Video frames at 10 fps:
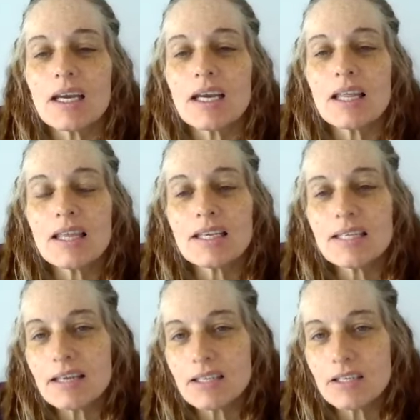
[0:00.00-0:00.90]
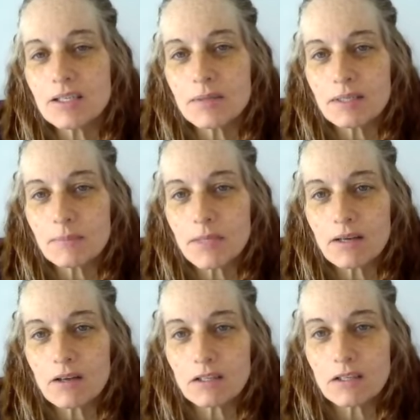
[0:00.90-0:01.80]
and this has to do with something
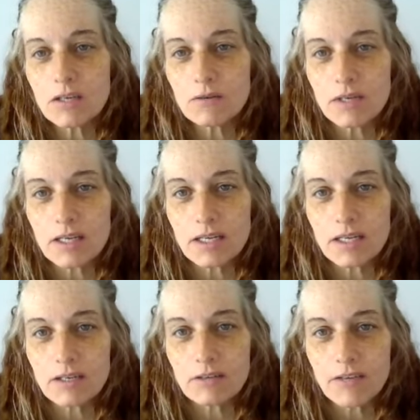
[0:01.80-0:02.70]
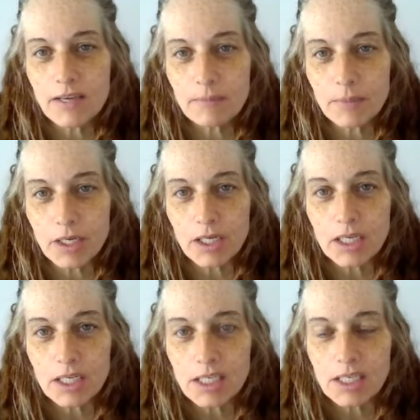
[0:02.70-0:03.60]
called No Nut
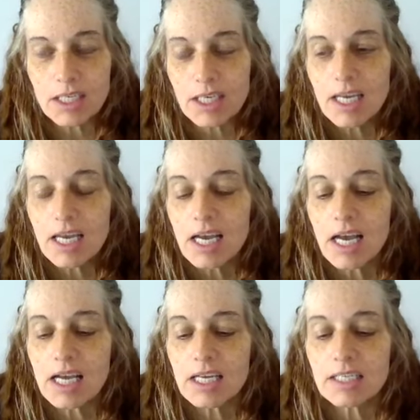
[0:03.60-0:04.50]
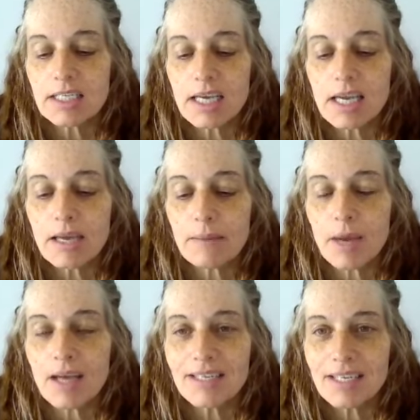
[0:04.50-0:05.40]
November. And um,
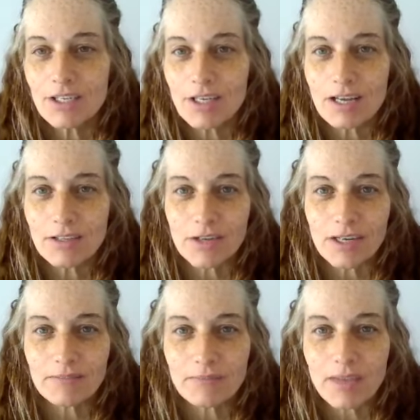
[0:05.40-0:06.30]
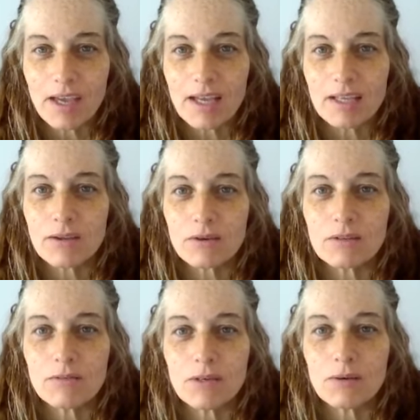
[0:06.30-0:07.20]
I teach Tantra, and
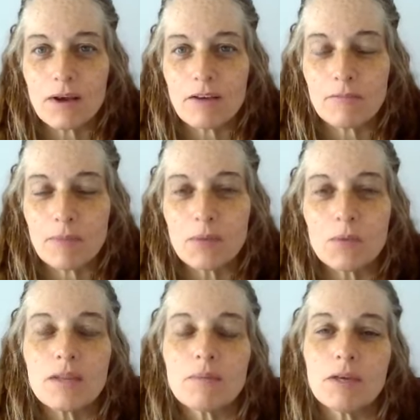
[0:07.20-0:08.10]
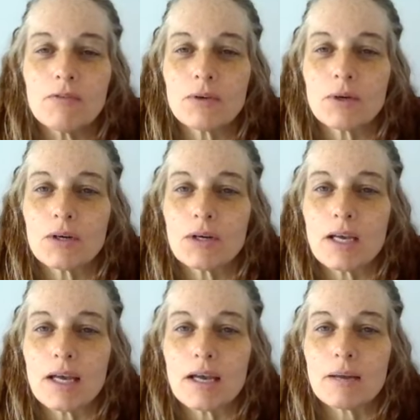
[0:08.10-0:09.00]
those of you have been with me for
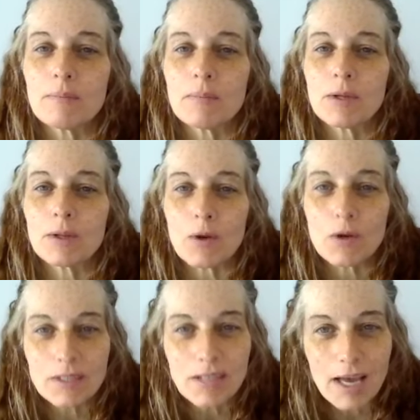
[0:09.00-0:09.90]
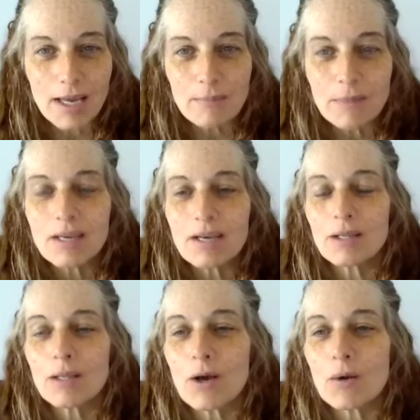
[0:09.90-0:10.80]
um, a long time,
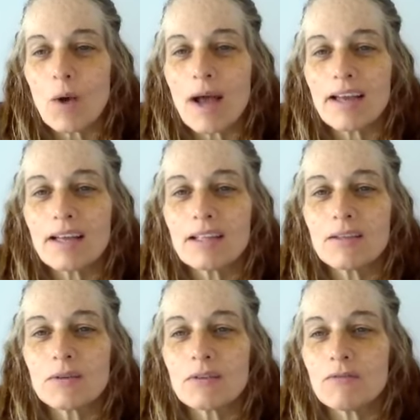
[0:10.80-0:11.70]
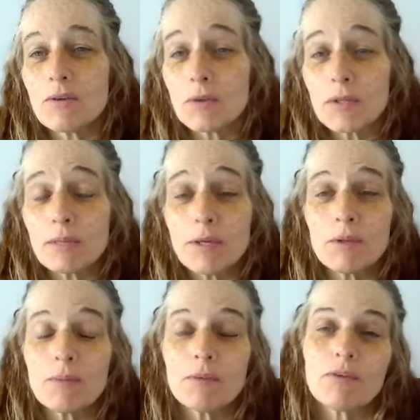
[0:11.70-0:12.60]
long while. Those of you have only been
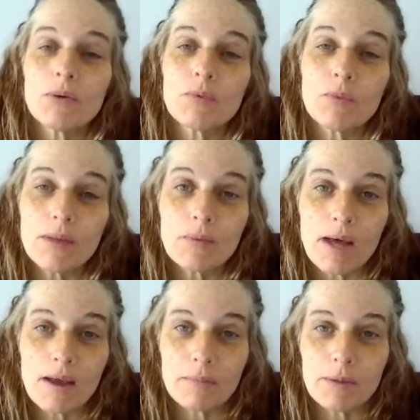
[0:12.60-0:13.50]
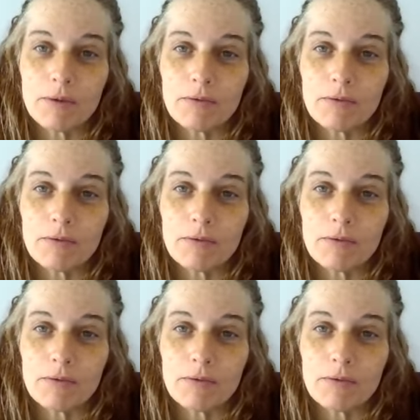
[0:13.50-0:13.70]
with me for a wee while, maybe you're